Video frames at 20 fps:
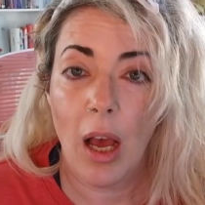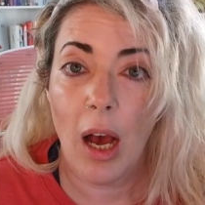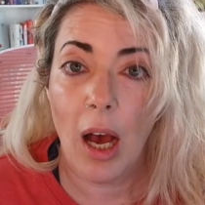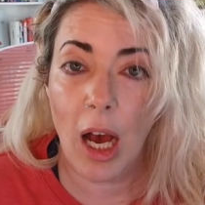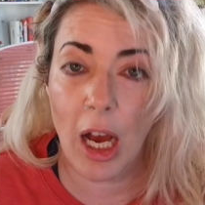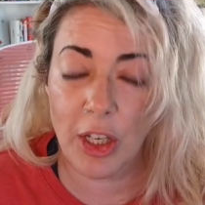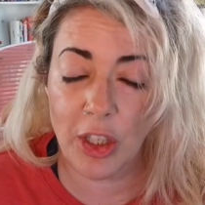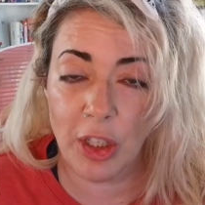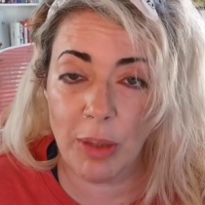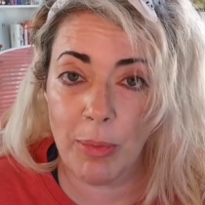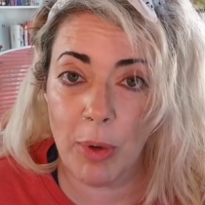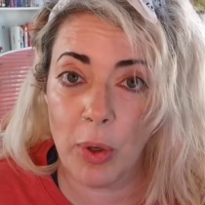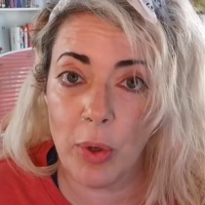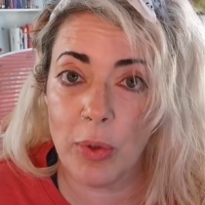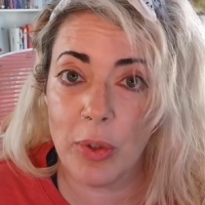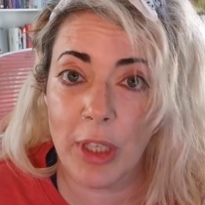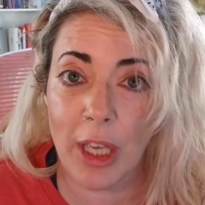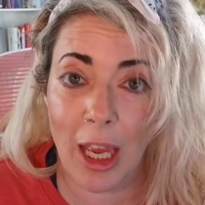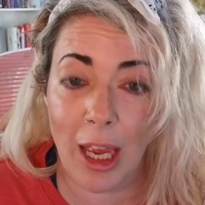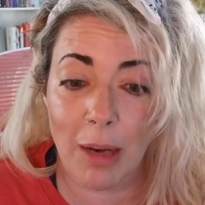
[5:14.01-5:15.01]
Hashimoto's
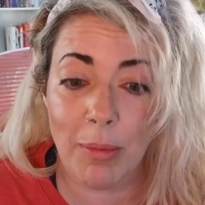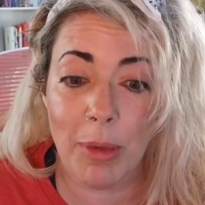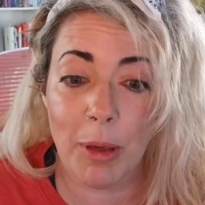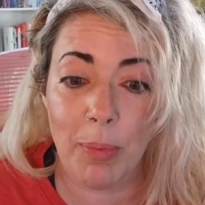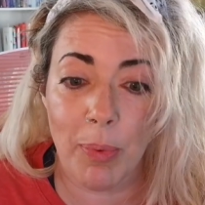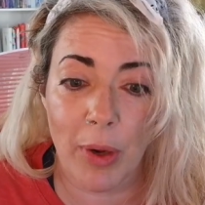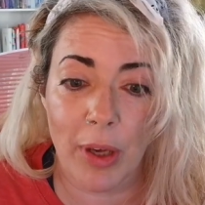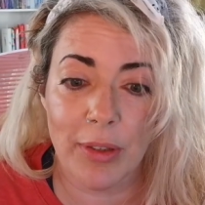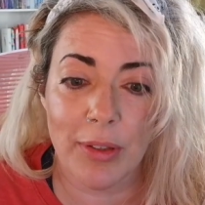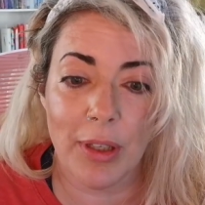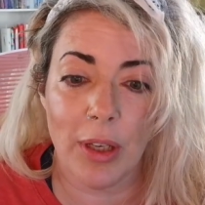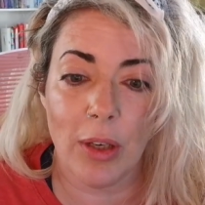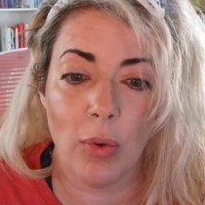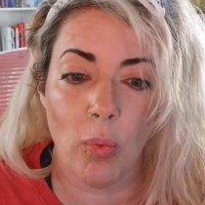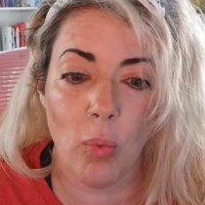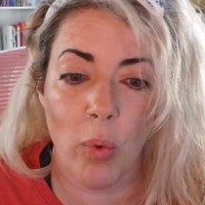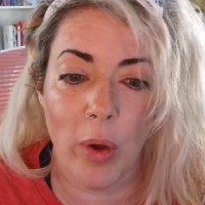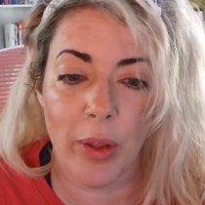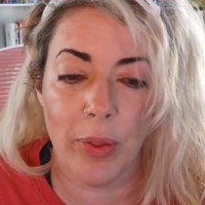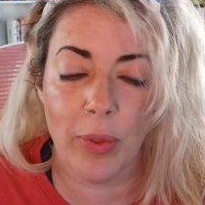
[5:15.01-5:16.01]
can be present
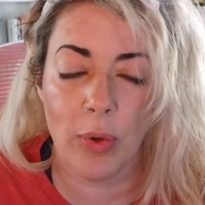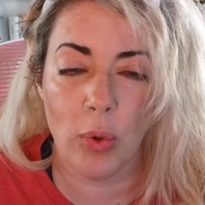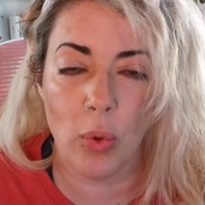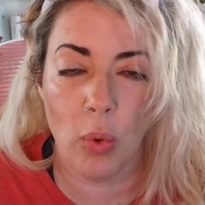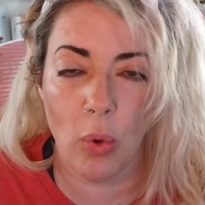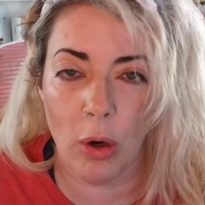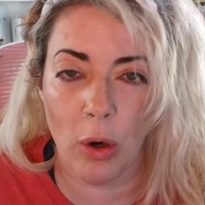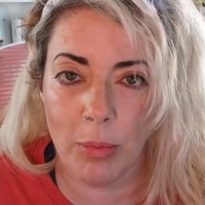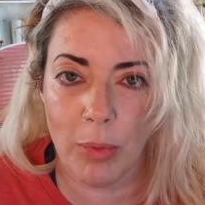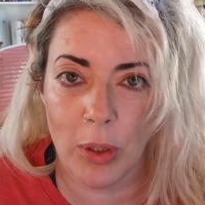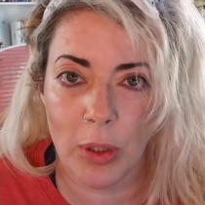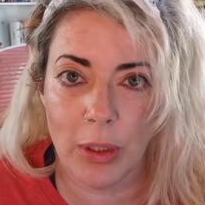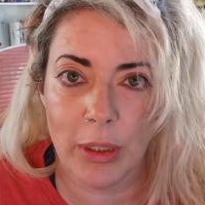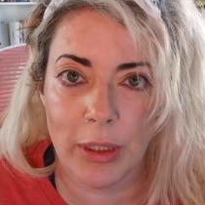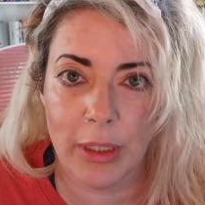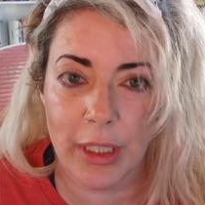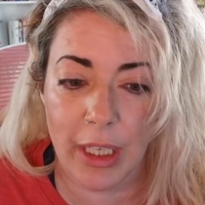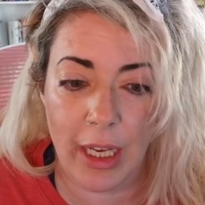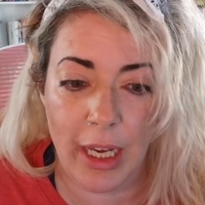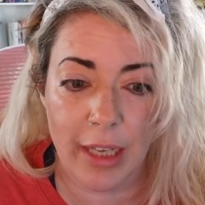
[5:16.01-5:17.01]
with normal
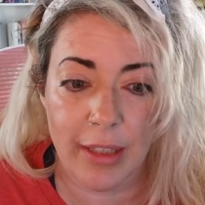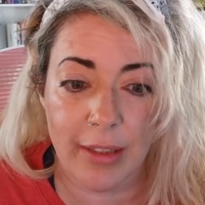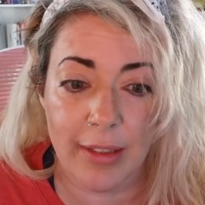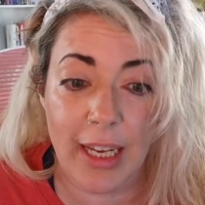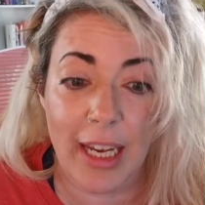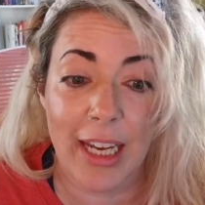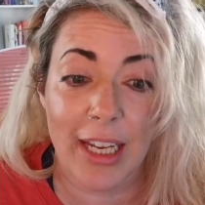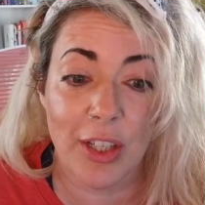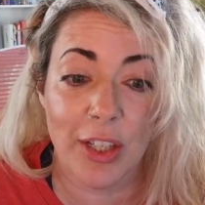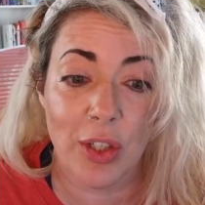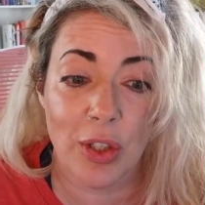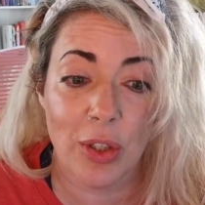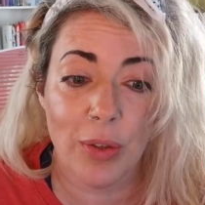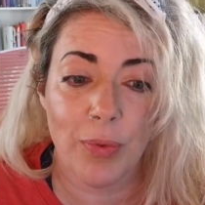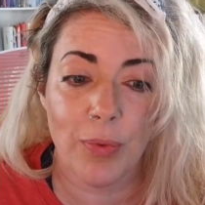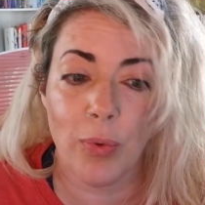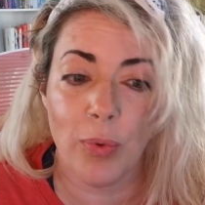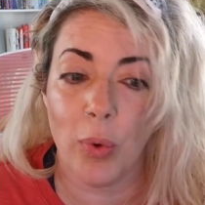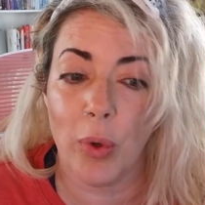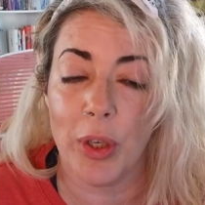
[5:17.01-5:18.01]
TSH
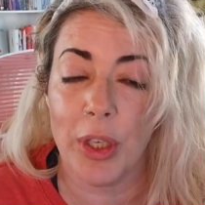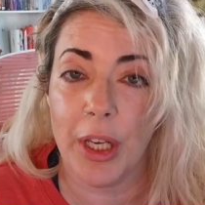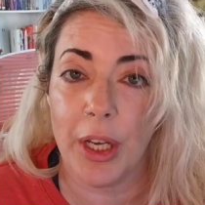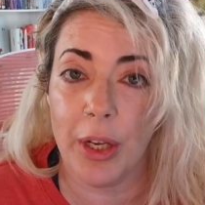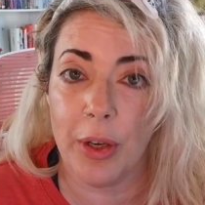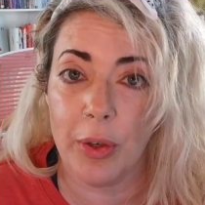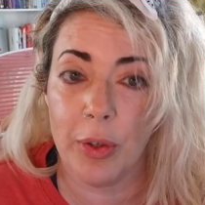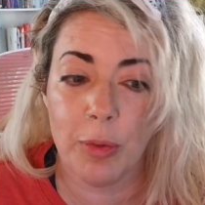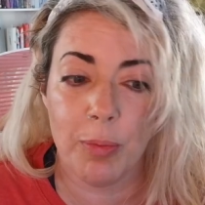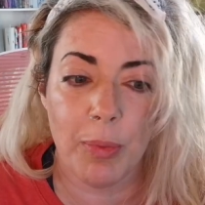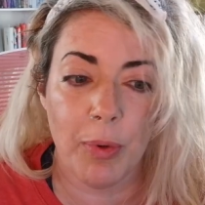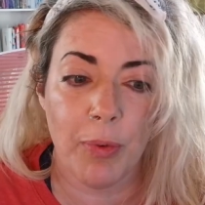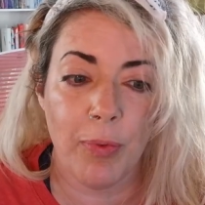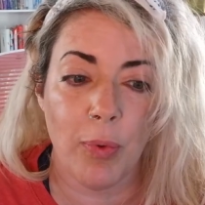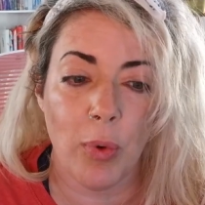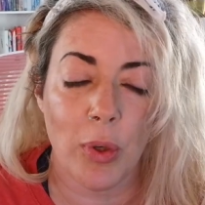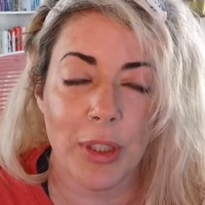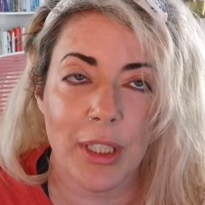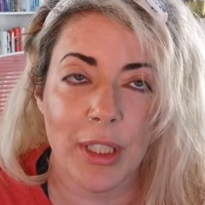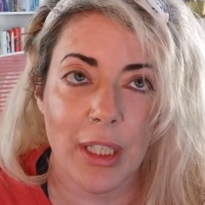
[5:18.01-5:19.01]
for years
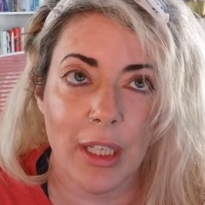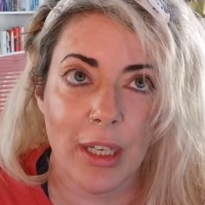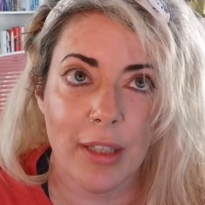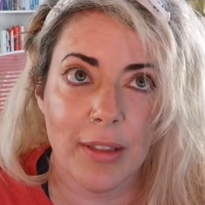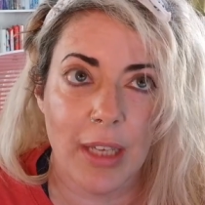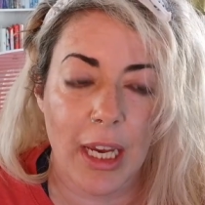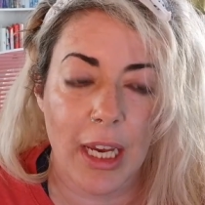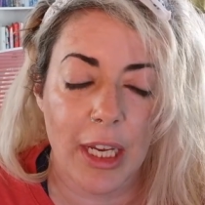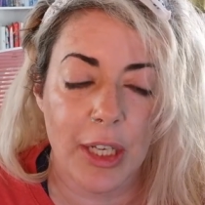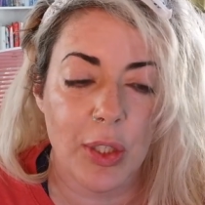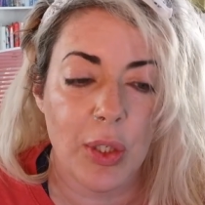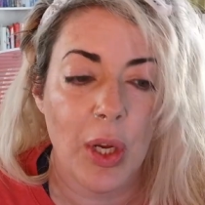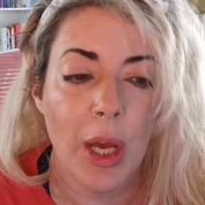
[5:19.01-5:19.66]
before TSH